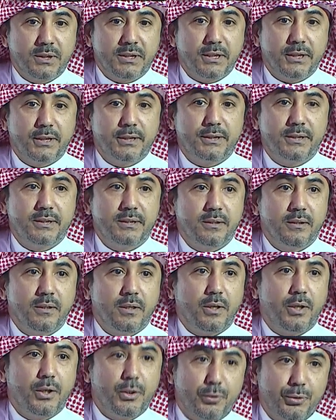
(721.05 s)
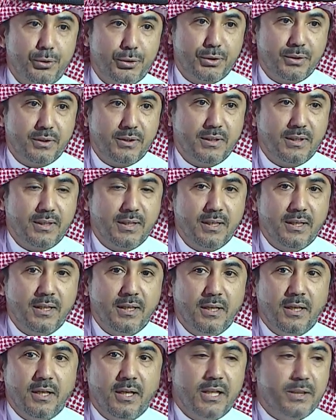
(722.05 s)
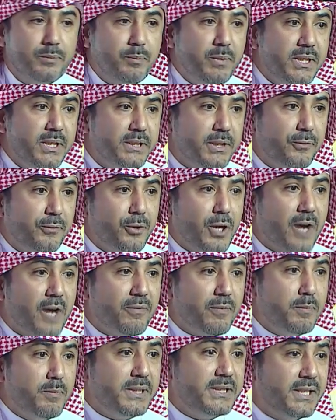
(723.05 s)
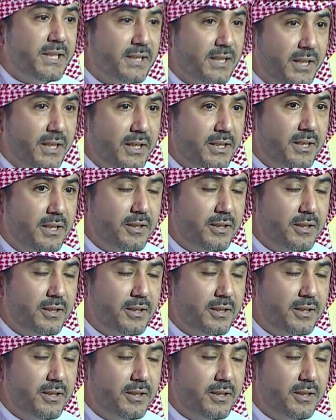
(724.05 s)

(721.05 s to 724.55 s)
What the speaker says: huge. It means if you have a busy clinic and you see